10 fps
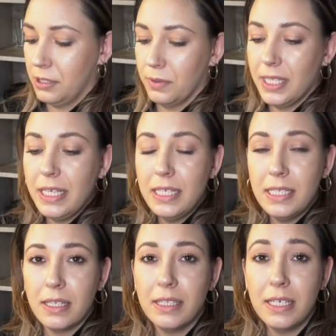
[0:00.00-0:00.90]
So
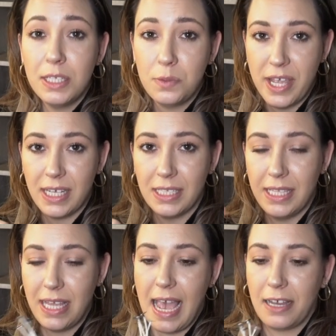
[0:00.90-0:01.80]
these wicks,
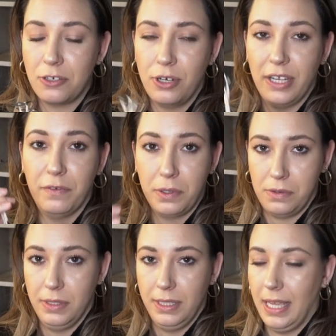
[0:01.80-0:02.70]
they actually for
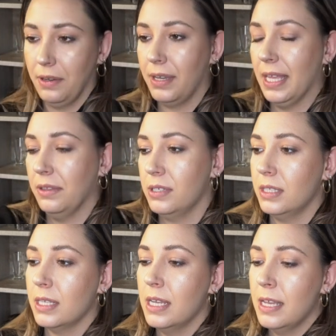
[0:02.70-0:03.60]
container
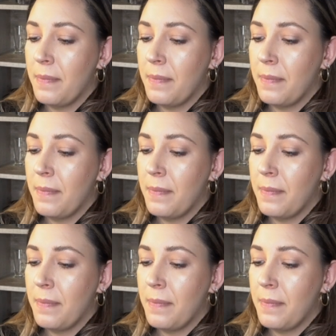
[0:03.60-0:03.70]
candles,